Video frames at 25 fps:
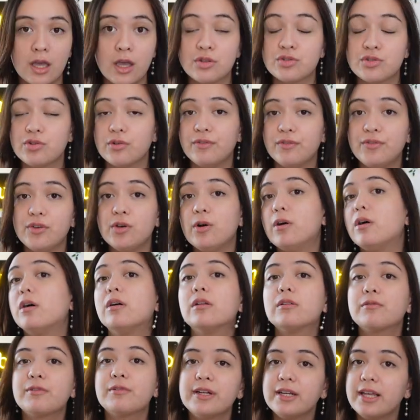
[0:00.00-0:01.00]
So if you
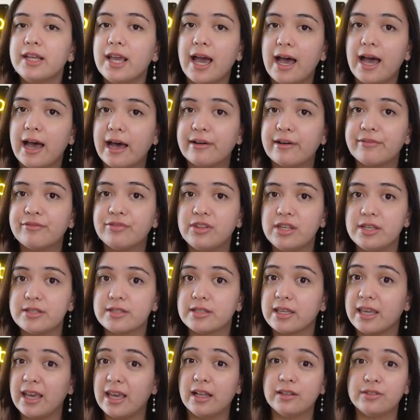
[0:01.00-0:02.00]
already have these
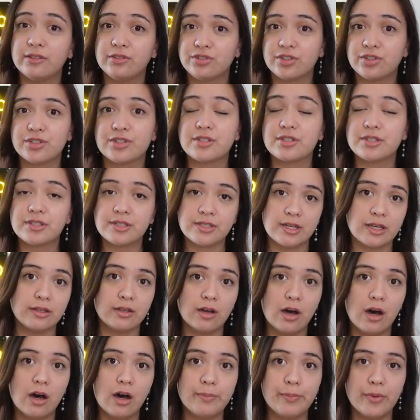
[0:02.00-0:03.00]
calendars set
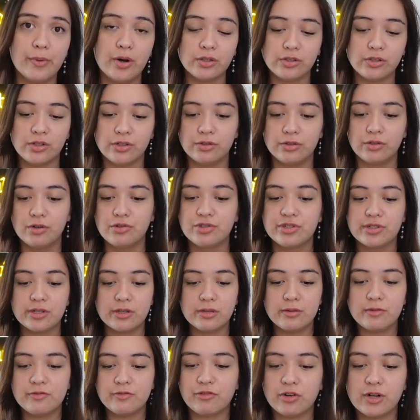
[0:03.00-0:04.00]
up on your
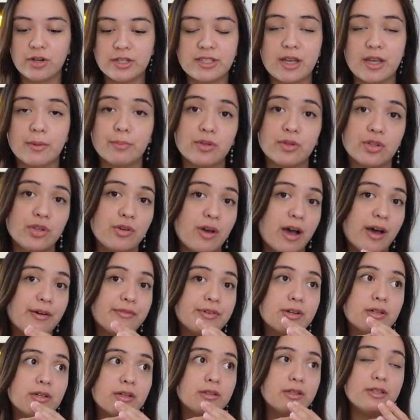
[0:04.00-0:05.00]
Notion, for example, you have
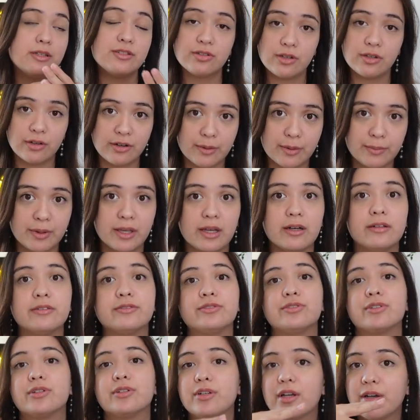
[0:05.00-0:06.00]
an Instagram
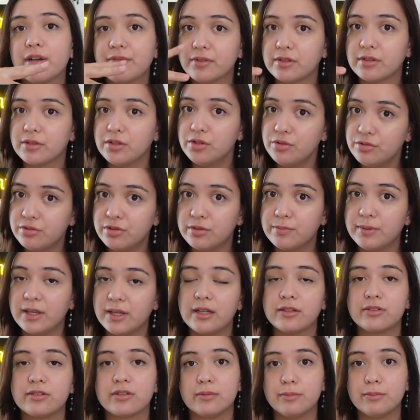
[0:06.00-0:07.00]
calendar, you have a YouTube
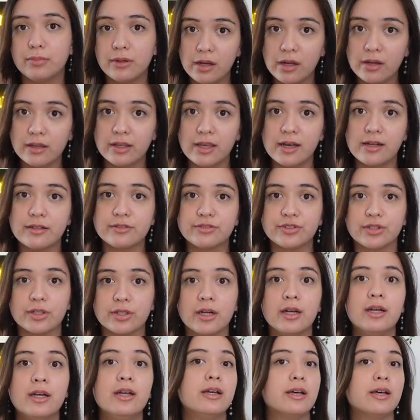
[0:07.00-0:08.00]
calendar, a blog calendar,
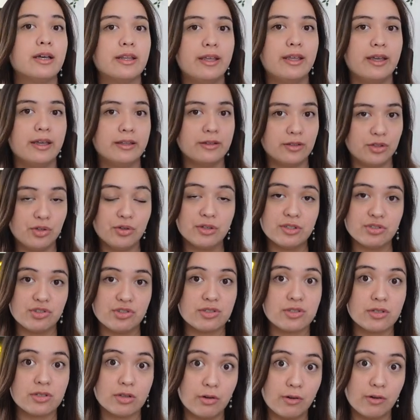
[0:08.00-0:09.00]
then you can
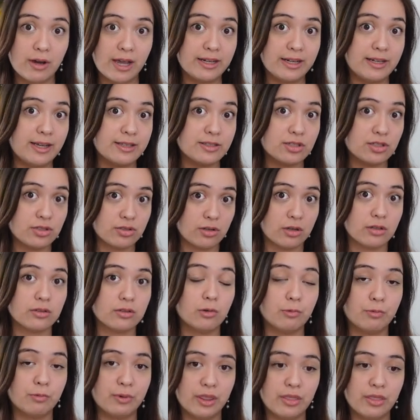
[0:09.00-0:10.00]
just go ahead and start
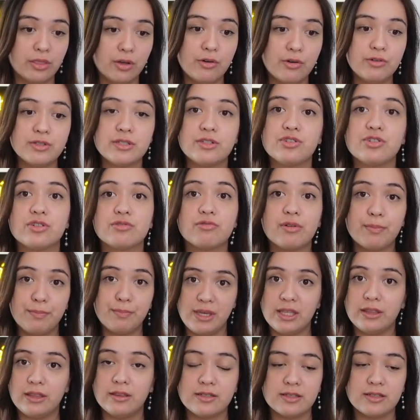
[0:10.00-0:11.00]
with those and just
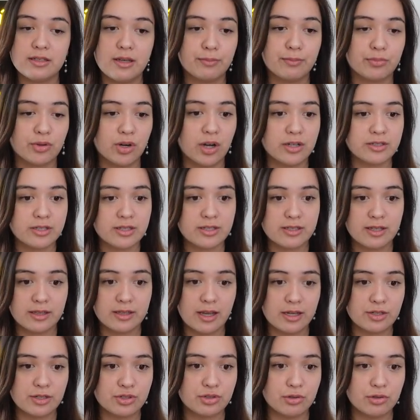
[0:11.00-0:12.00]
repeat the same process that
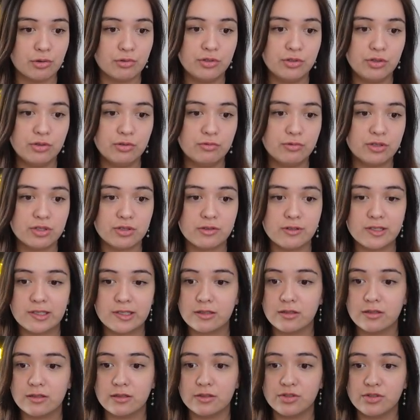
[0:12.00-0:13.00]
I showed you, which is
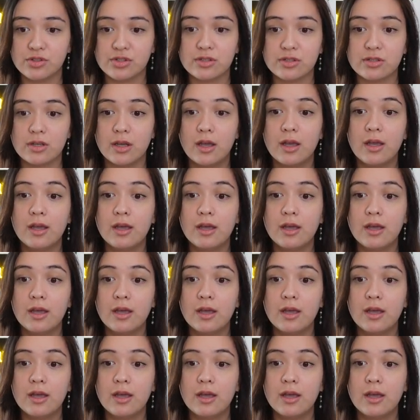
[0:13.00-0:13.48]
to just